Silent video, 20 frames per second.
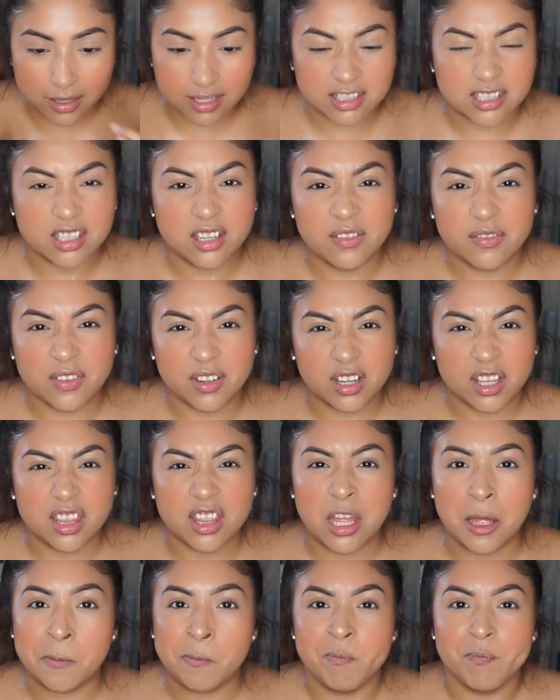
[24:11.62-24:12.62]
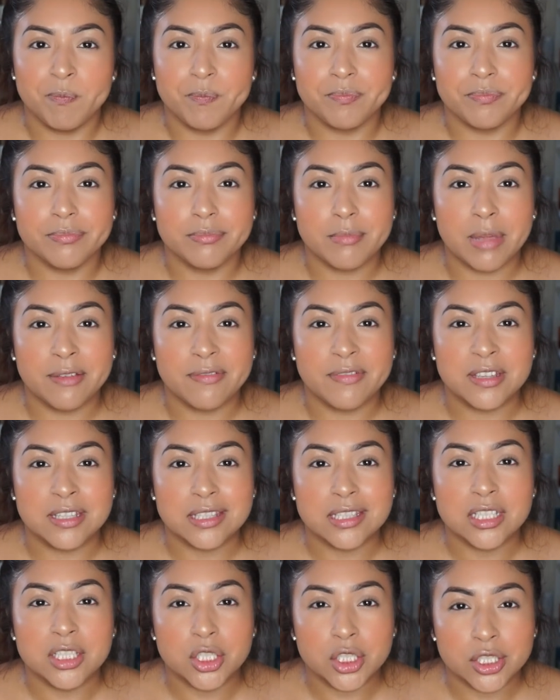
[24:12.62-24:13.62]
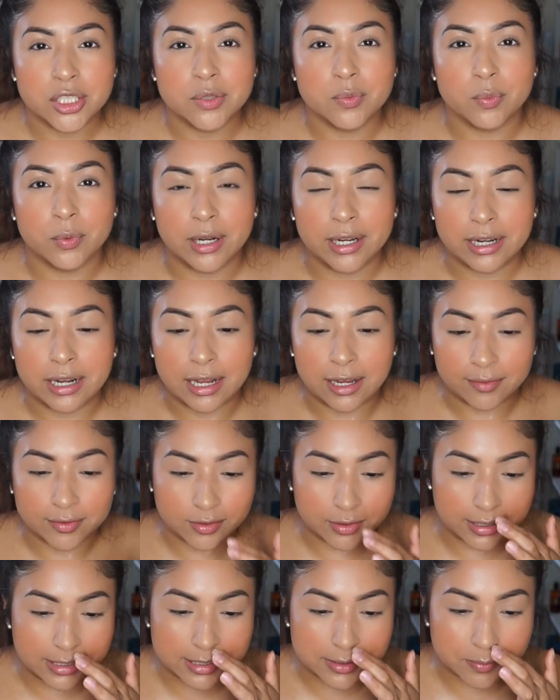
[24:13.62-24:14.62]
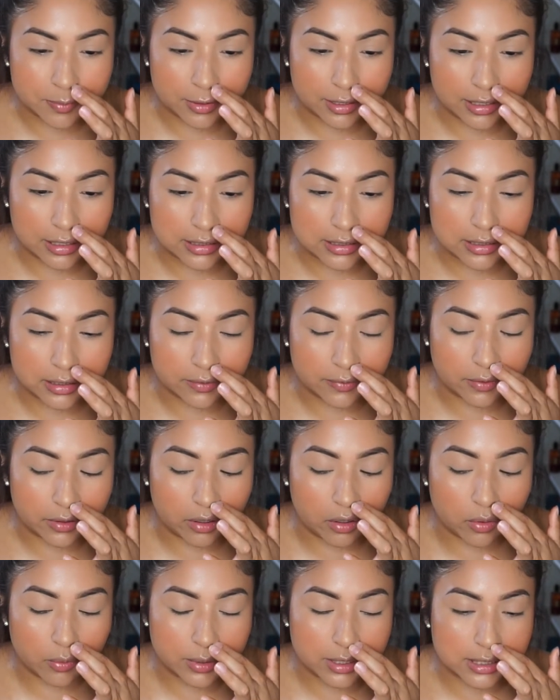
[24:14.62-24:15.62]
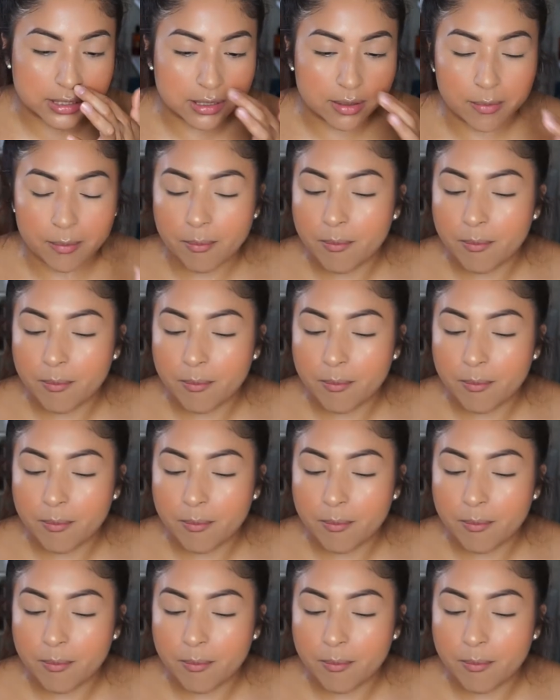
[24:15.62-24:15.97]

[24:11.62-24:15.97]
Isn't it funny that my face itches right after I spray that stuff? Always.